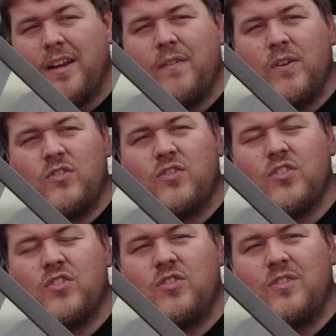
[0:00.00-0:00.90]
if it's
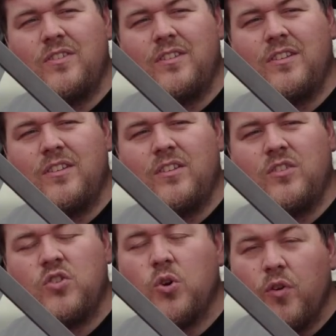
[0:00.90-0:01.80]
just
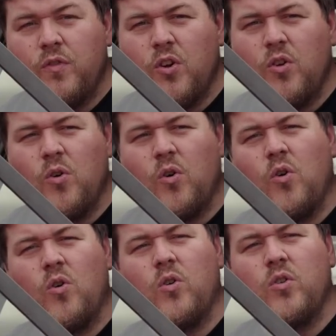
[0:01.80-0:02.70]
2 of you,
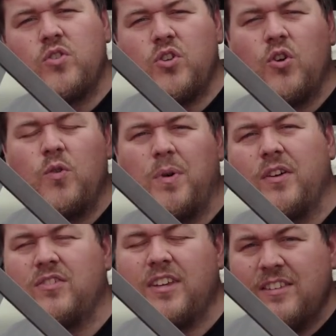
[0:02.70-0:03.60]
or 2
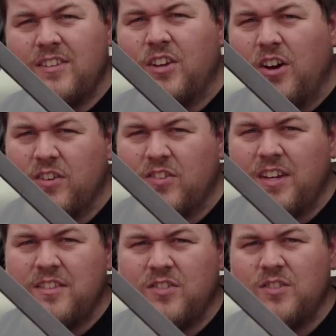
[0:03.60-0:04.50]
plus kids in car
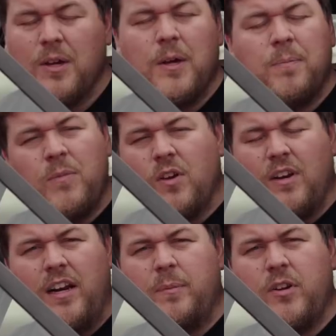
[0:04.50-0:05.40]
seats, a
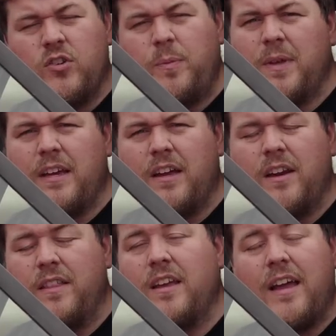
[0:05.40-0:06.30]
little bit of shopping, that kind
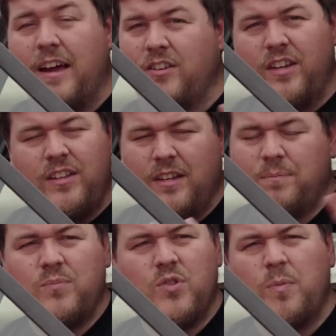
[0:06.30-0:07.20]
of thing, actually, yeah,
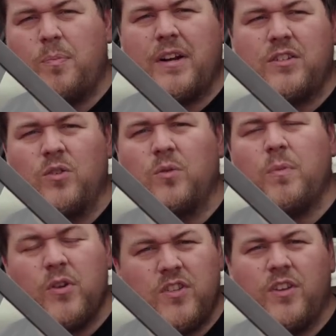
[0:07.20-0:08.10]
super practical.
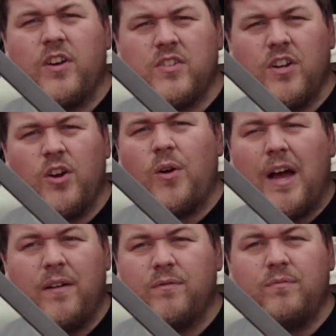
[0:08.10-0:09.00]
Most of the guys I know
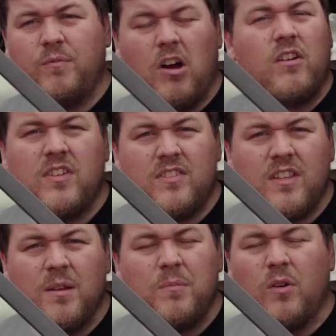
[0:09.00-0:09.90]
have car seats in
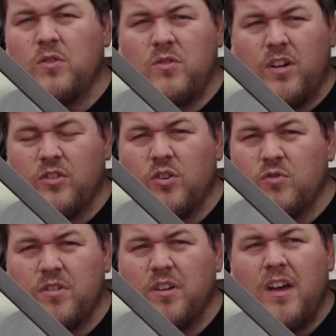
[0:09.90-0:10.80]
them, or young children.